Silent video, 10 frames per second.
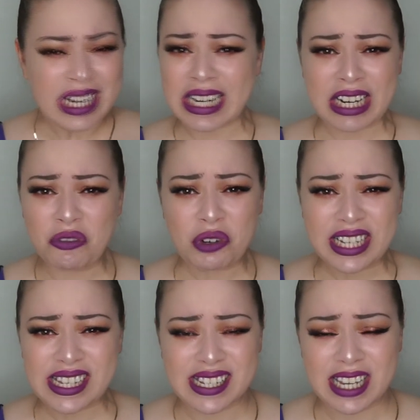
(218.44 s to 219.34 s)
It didn't
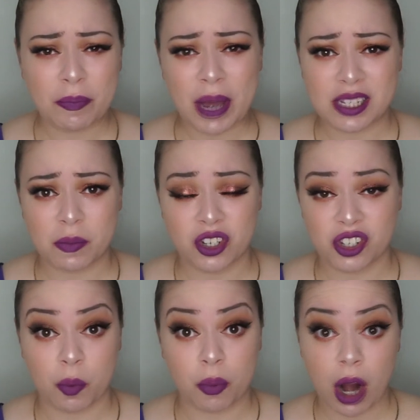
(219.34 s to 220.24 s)
really seem as much
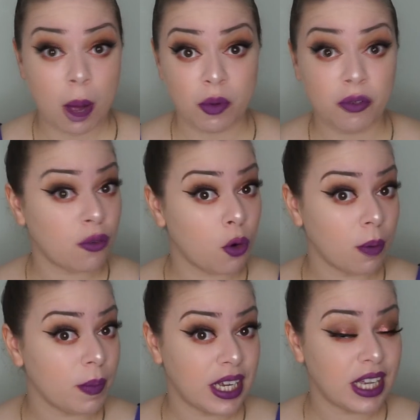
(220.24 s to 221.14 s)
as a problem
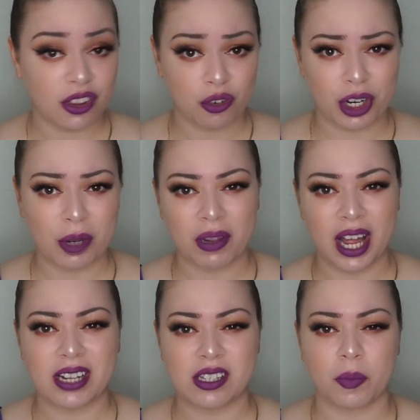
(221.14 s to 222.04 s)
for me in the
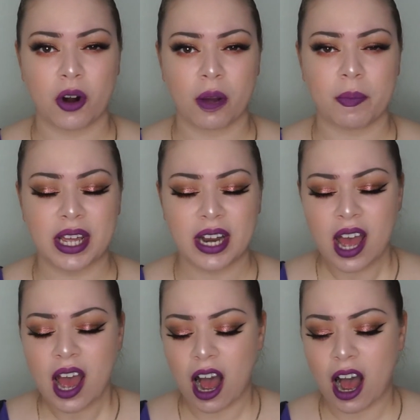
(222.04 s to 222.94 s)
reapplying department.
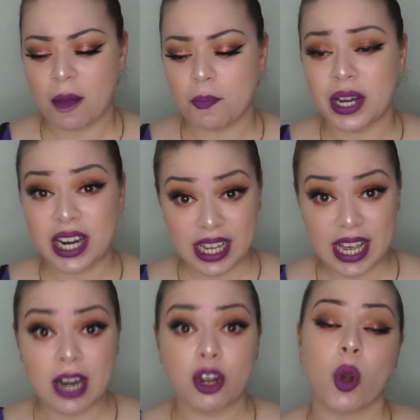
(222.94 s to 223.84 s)
But
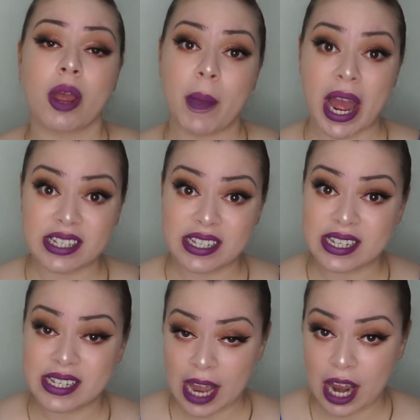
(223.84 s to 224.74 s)
again, going back to
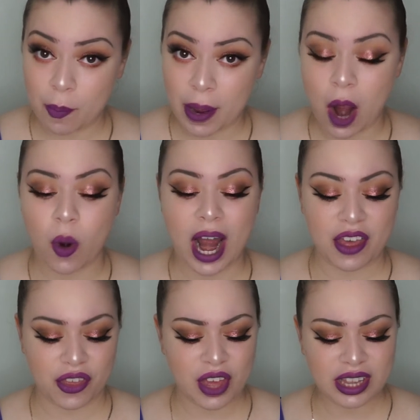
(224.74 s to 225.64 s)
the staying power,
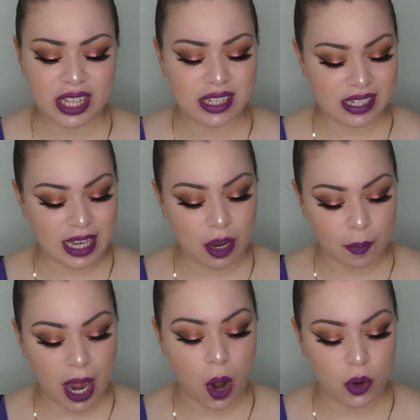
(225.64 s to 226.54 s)
I think that the
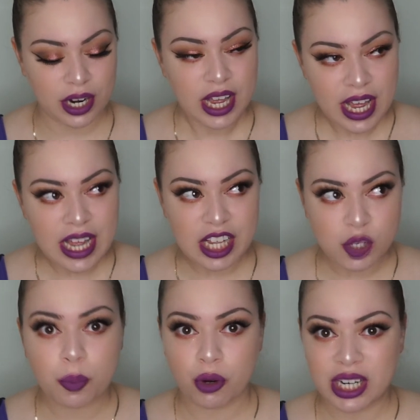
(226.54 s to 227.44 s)
staying power
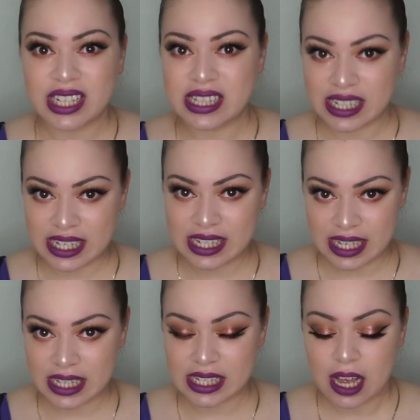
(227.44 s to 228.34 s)
is pretty
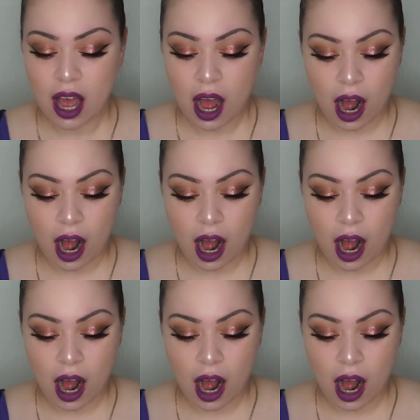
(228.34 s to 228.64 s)
decent.